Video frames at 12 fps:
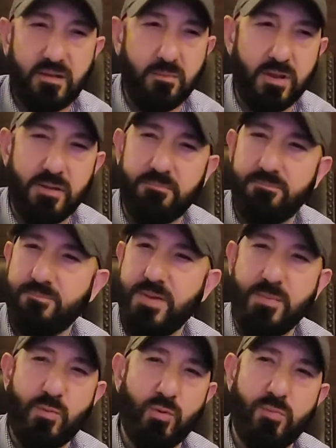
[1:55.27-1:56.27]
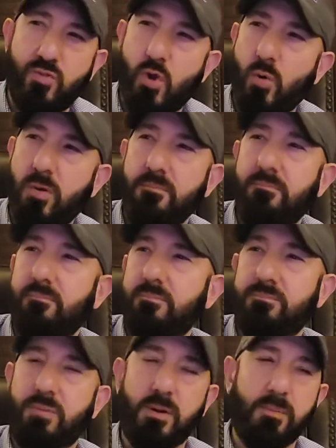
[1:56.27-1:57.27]
How many people throw in
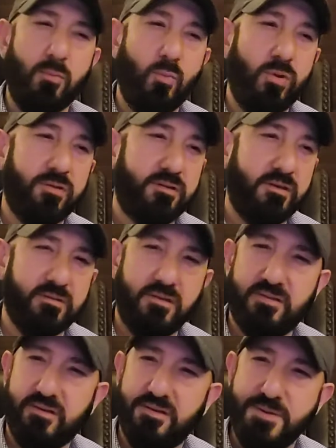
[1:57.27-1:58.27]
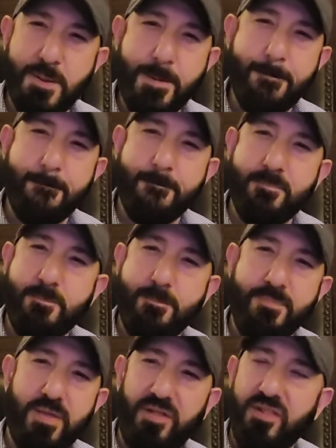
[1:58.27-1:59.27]
bourbon whiskeys into
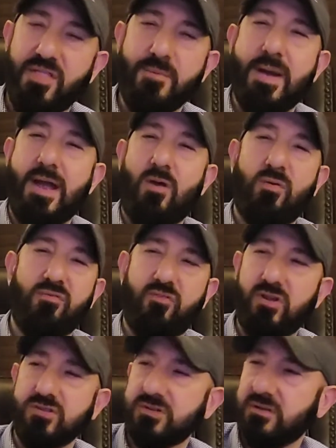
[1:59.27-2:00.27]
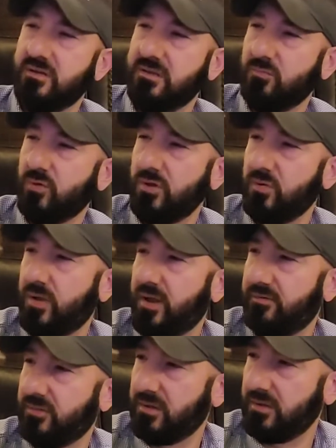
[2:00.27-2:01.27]
another barrel and finishing it where you would
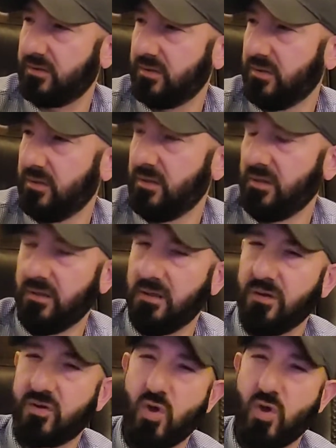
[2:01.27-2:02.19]
have like a